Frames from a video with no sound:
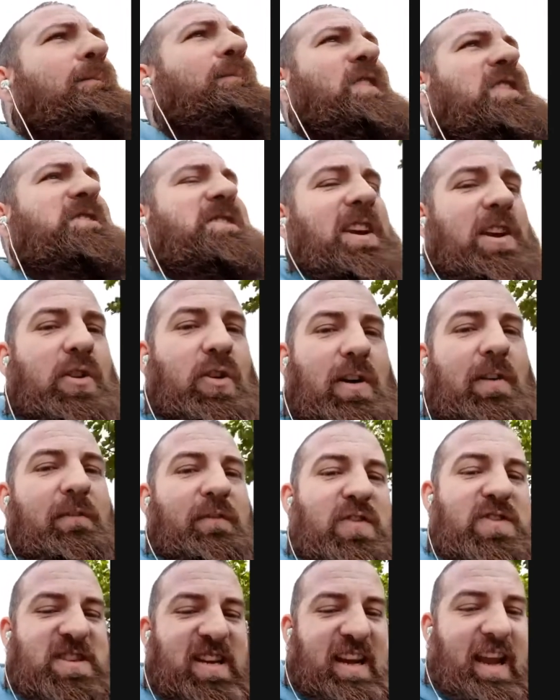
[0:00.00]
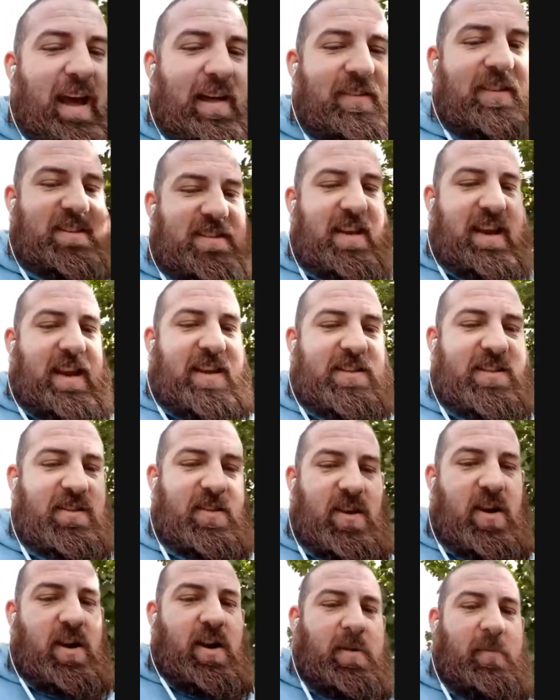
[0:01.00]
physicality isn't
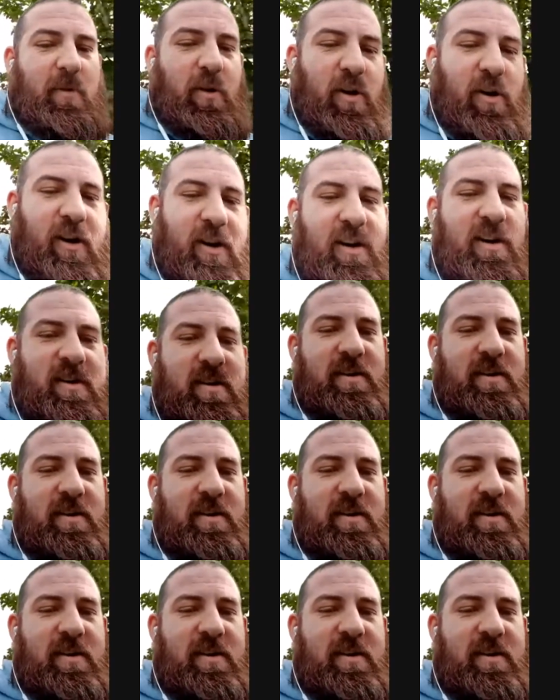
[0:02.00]
there anymore.